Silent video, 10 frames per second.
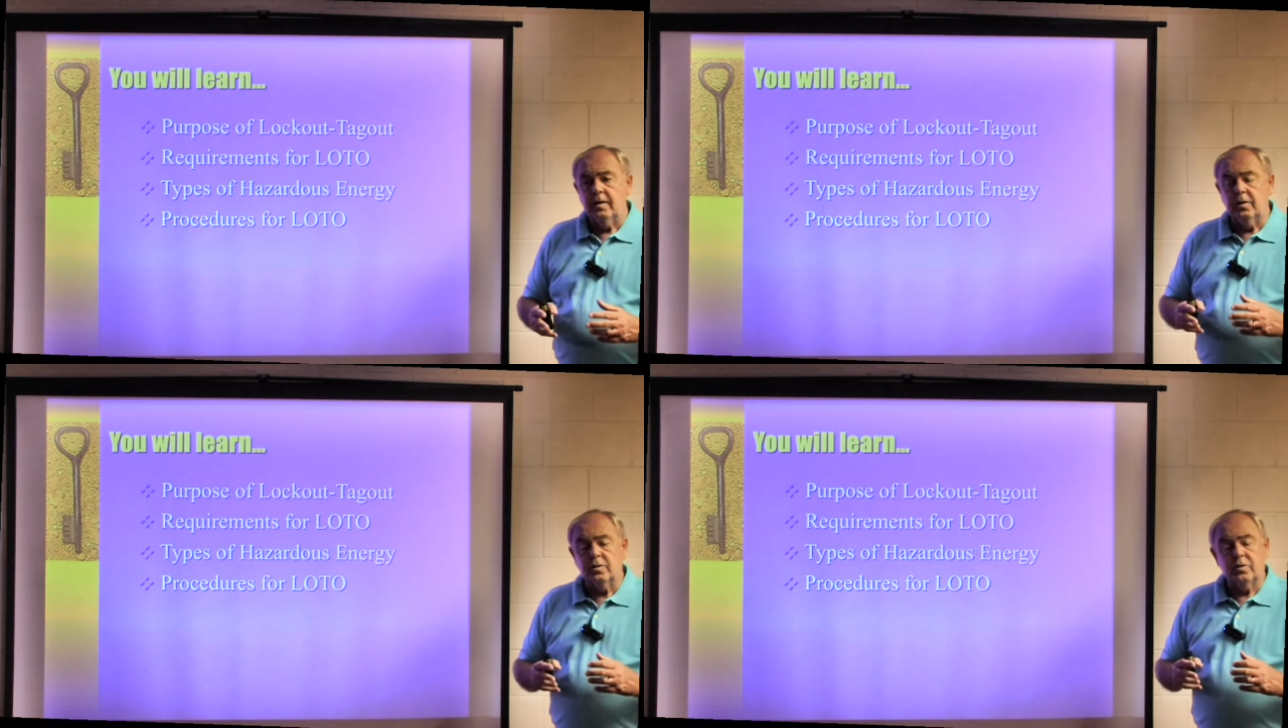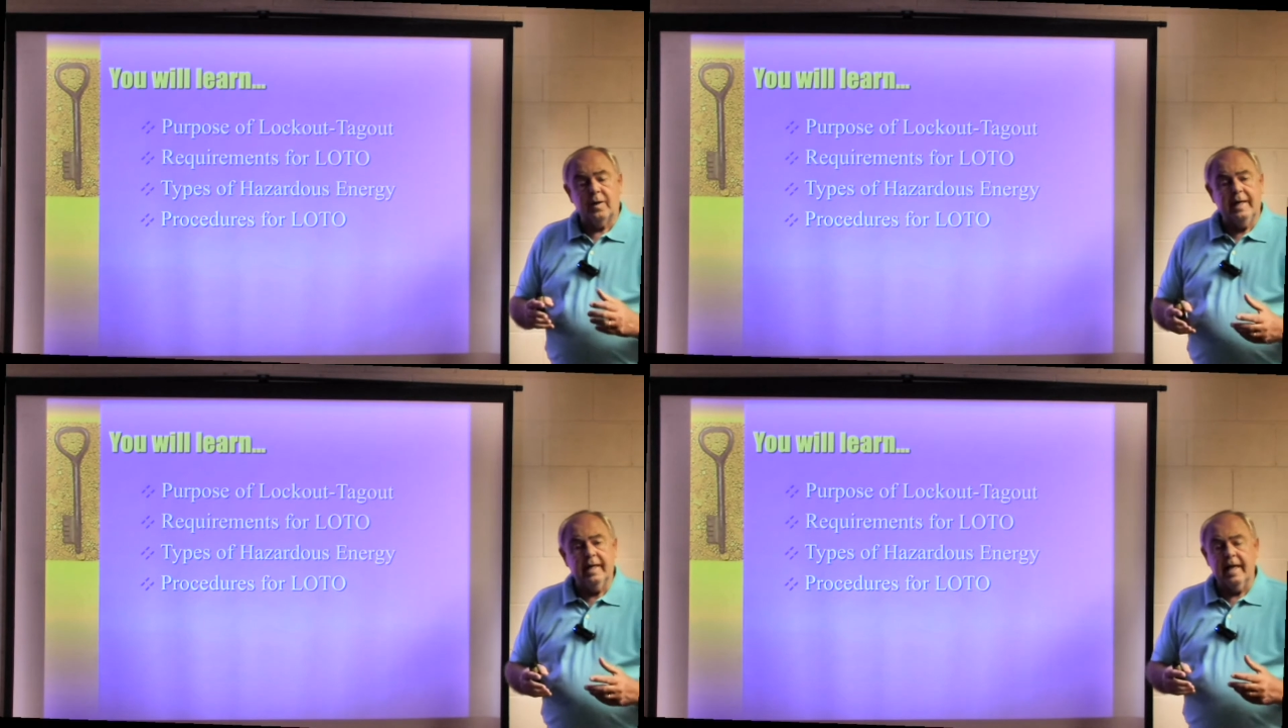your
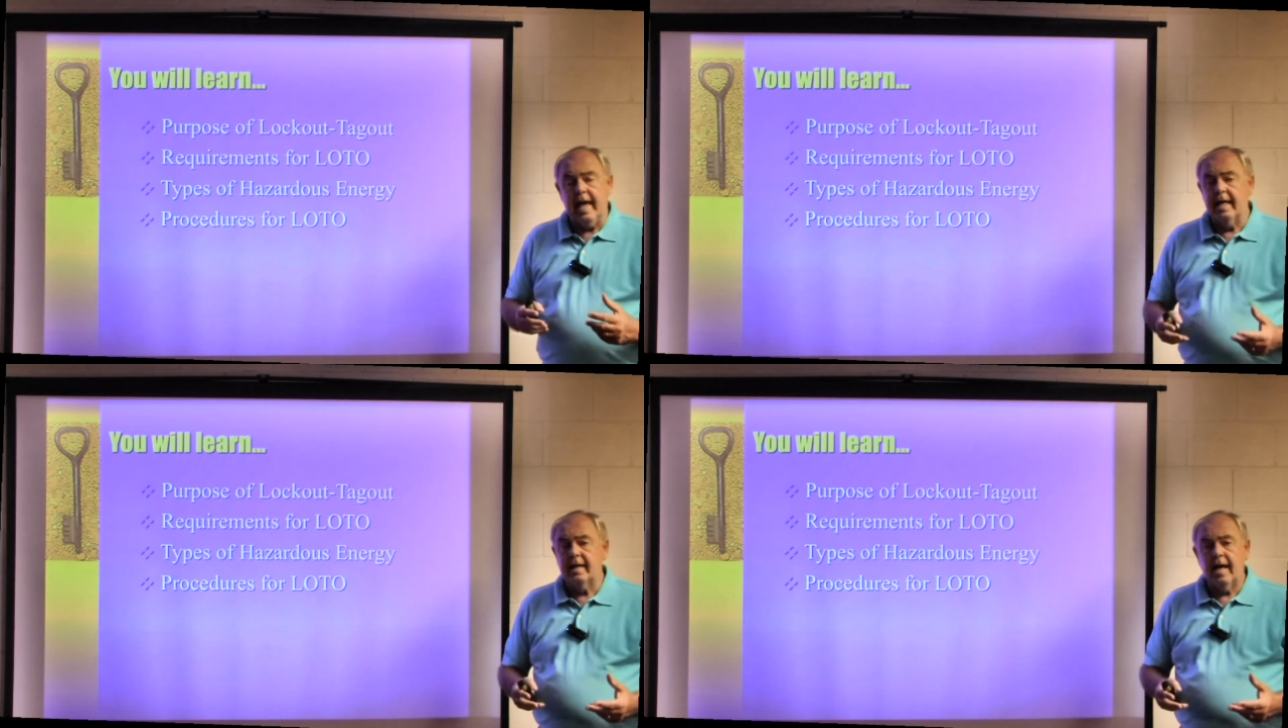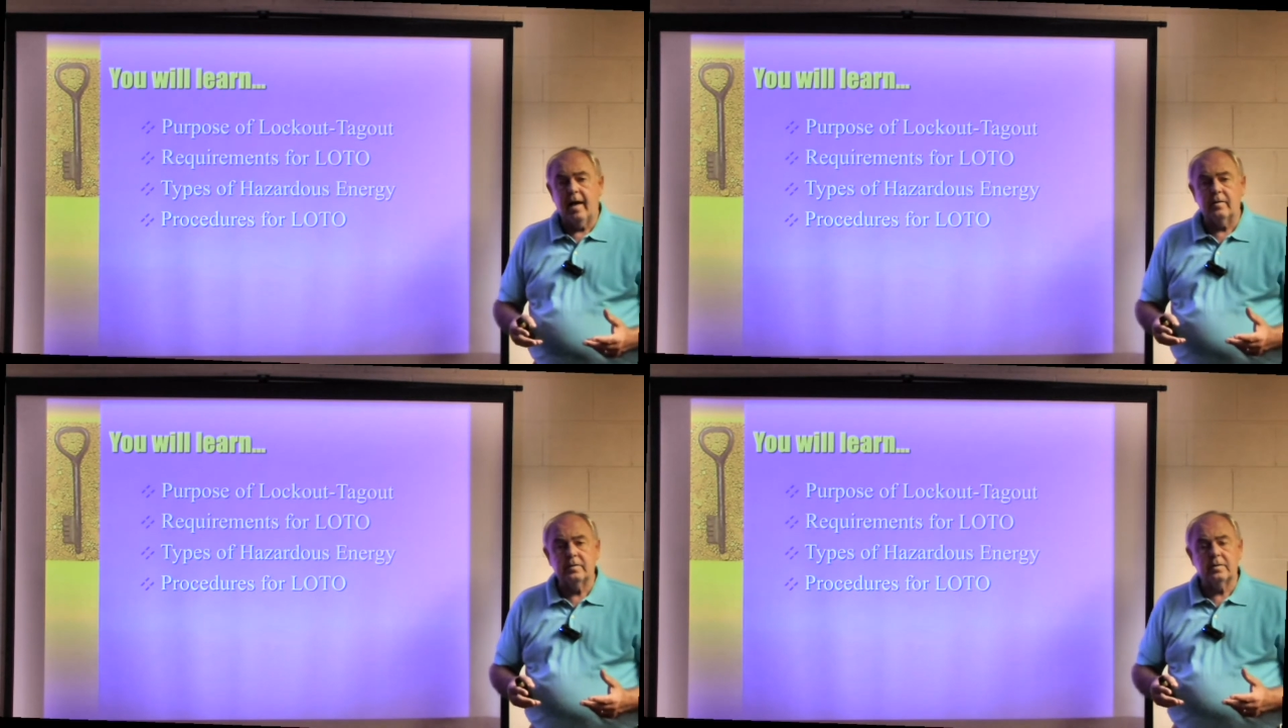training
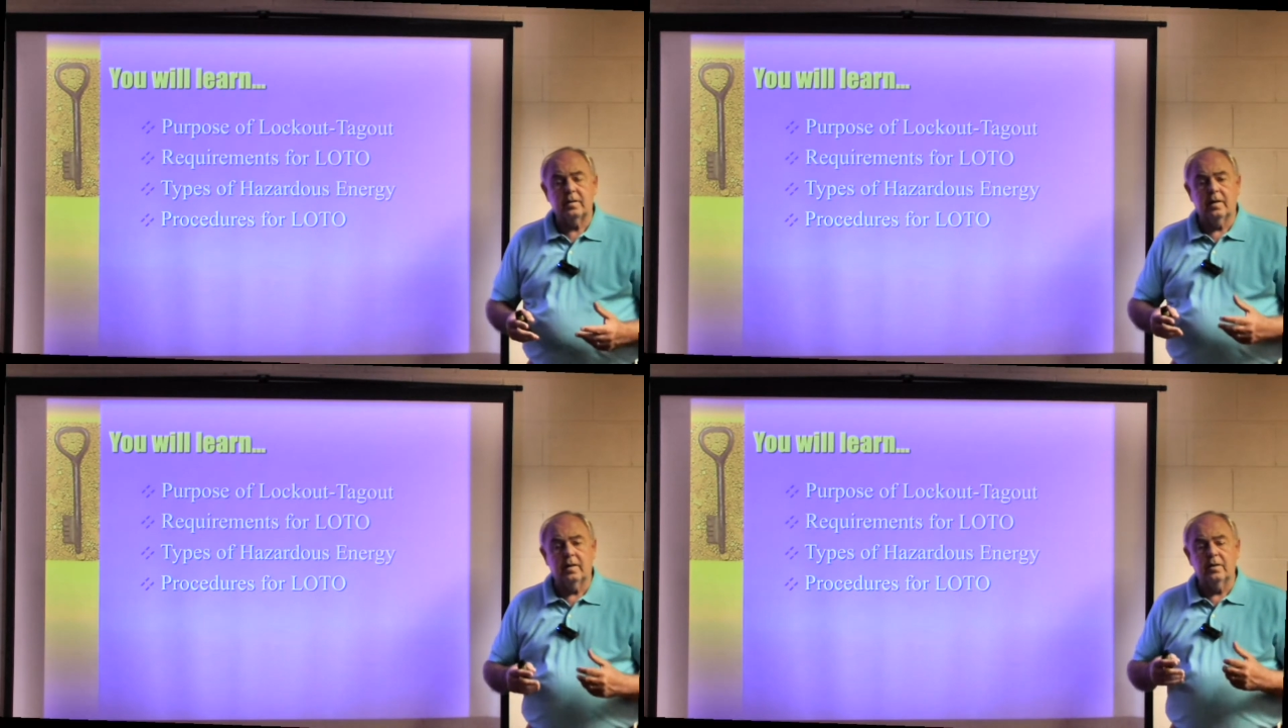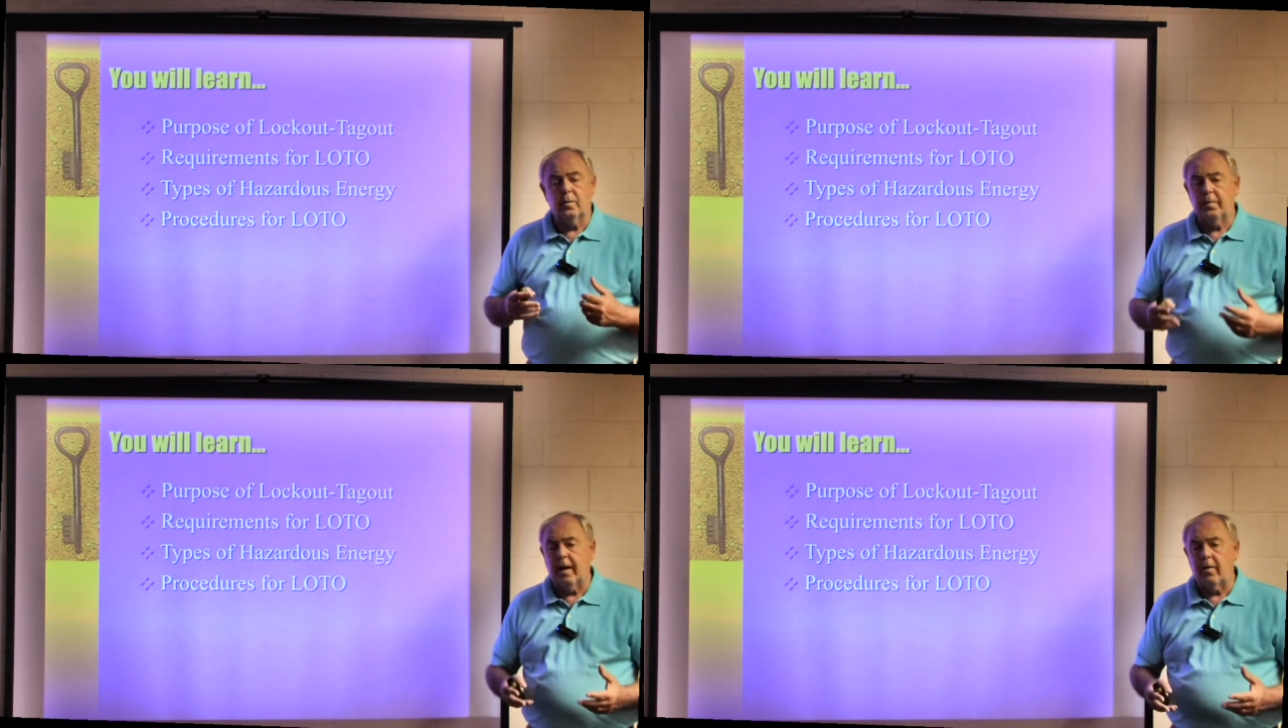handouts, your
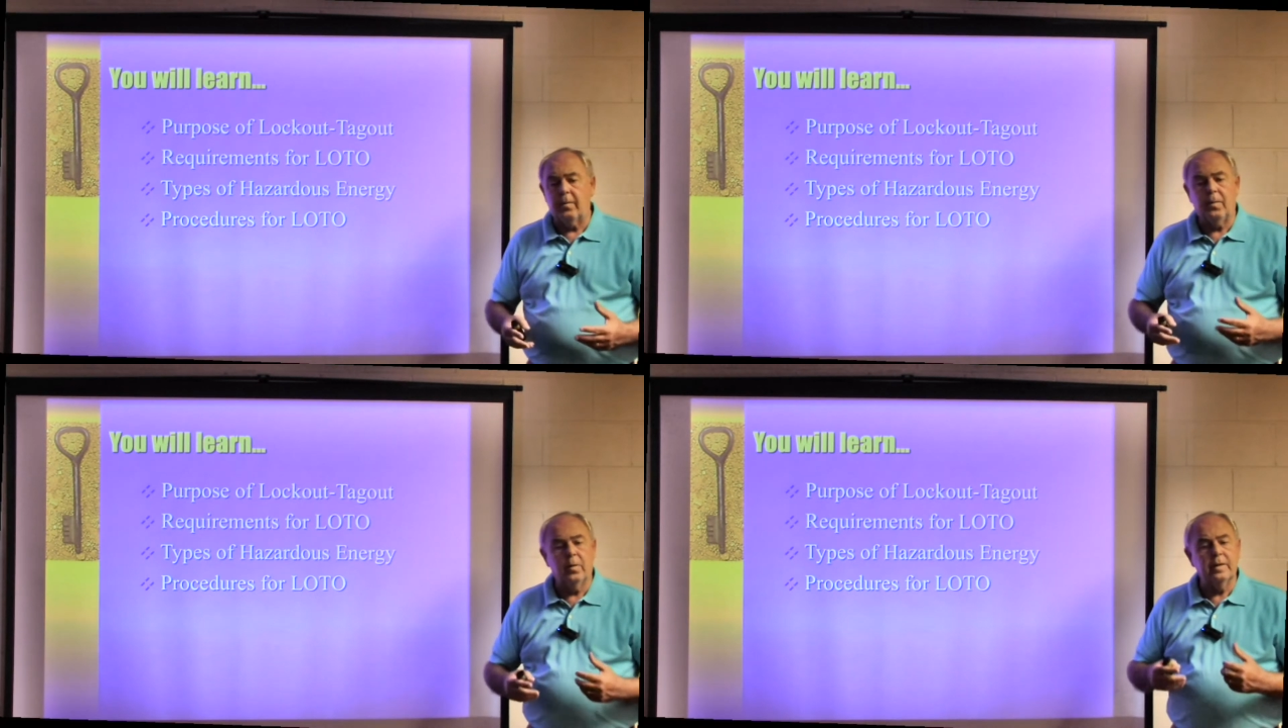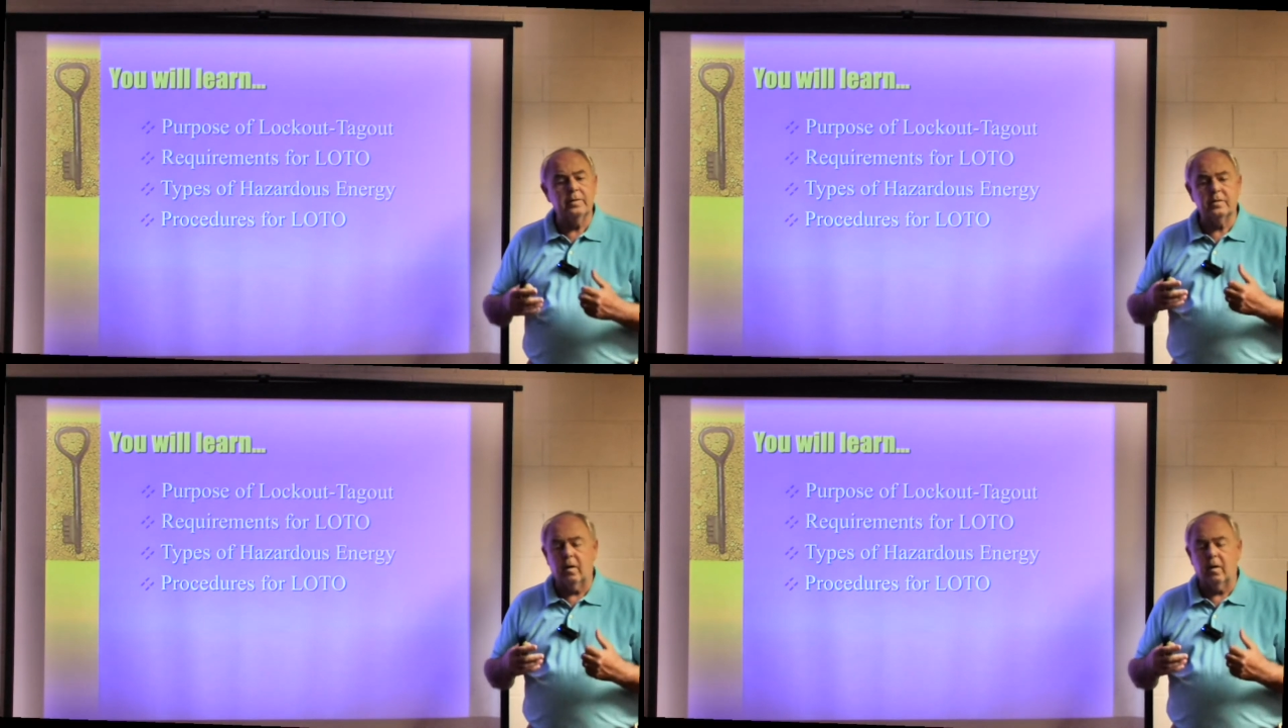PowerPoints,